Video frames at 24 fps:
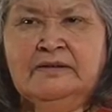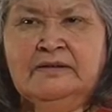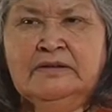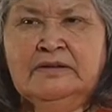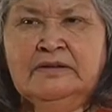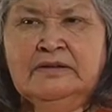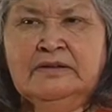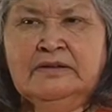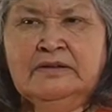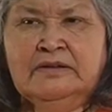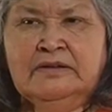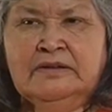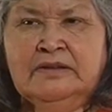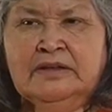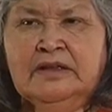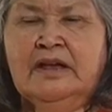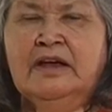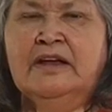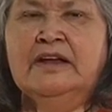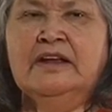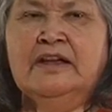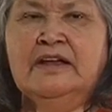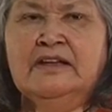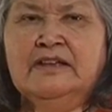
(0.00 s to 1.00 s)
make a healthy
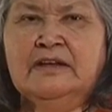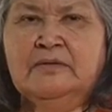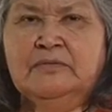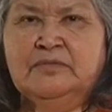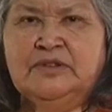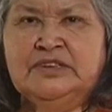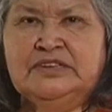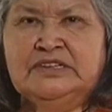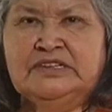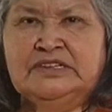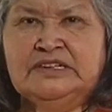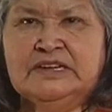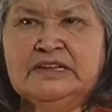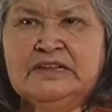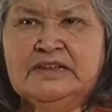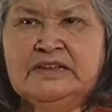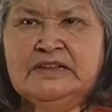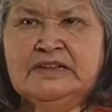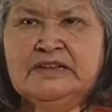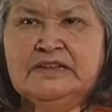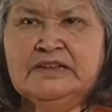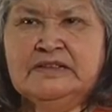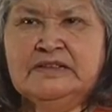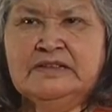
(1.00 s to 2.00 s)
community run
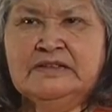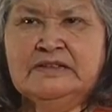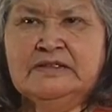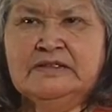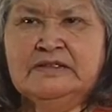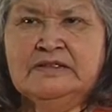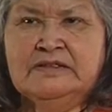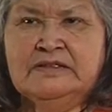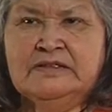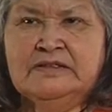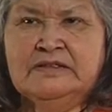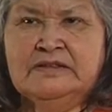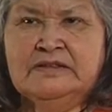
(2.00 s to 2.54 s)
well today?